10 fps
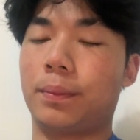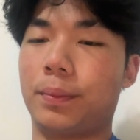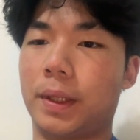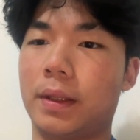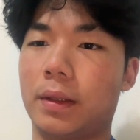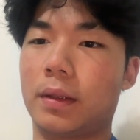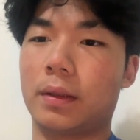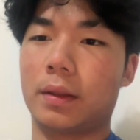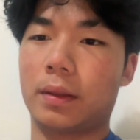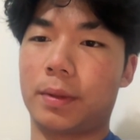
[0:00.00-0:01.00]
P
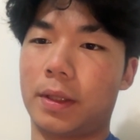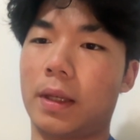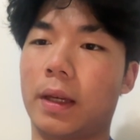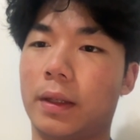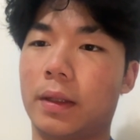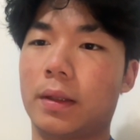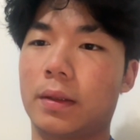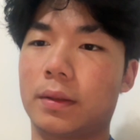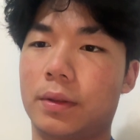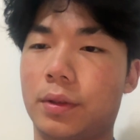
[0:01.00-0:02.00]
PA
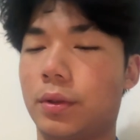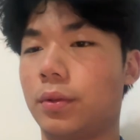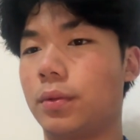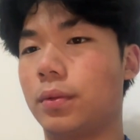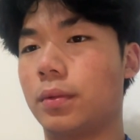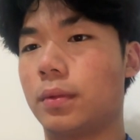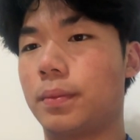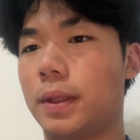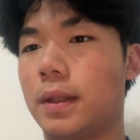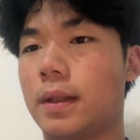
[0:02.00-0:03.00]
to
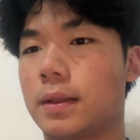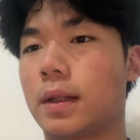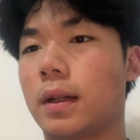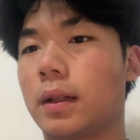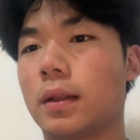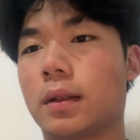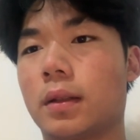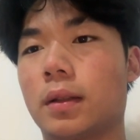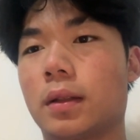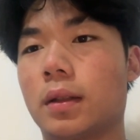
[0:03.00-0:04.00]
PSI,
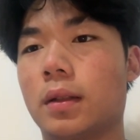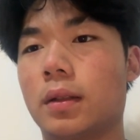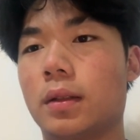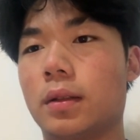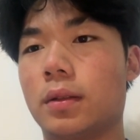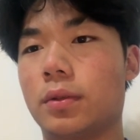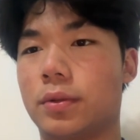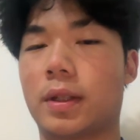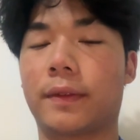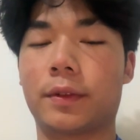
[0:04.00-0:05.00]
you
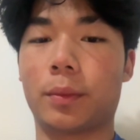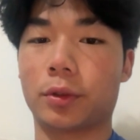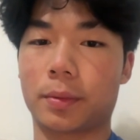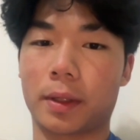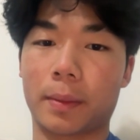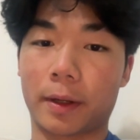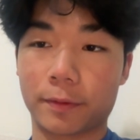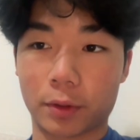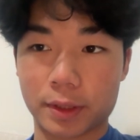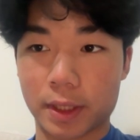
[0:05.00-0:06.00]
just have to multiply it by
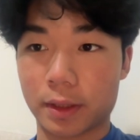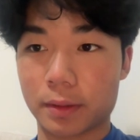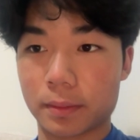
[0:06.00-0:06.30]
14,